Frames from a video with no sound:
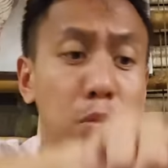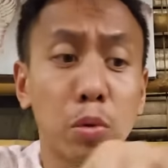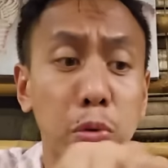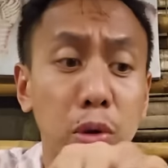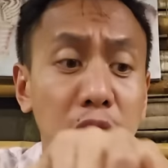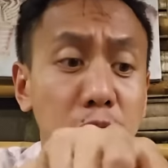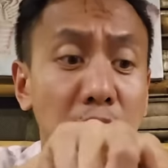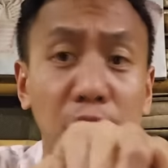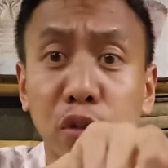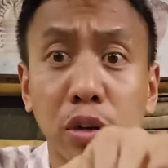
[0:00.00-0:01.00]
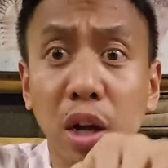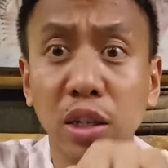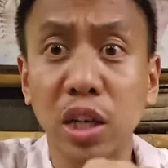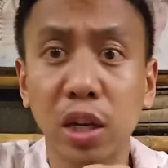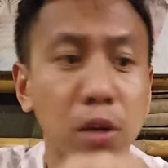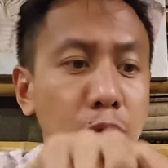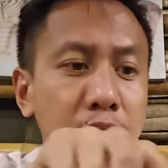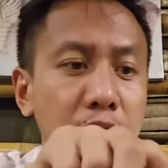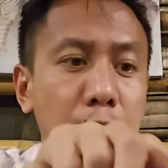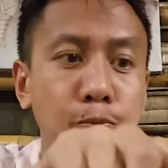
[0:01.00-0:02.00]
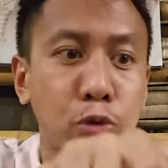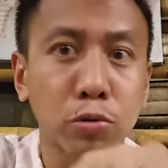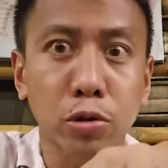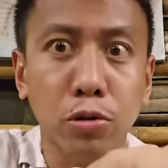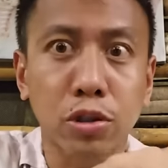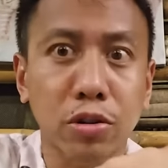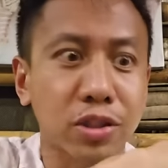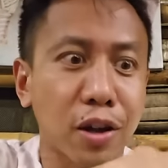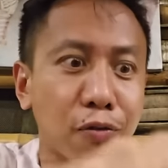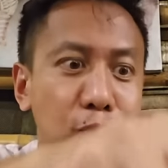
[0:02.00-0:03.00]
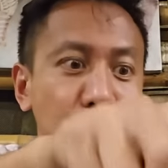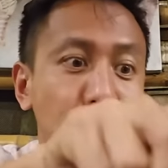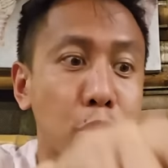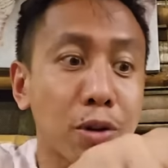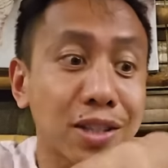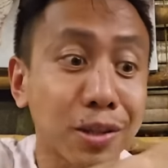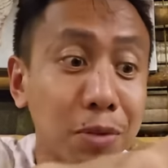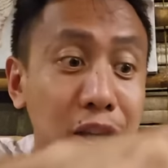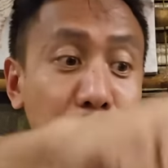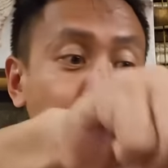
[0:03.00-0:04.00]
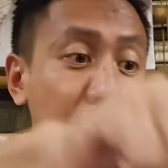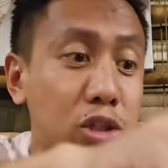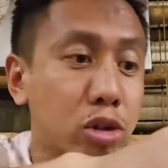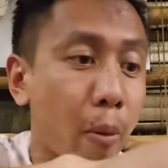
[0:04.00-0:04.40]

Mabuhay squad, if you're not eating right now, don't torture yourself. Go get something in the fridge.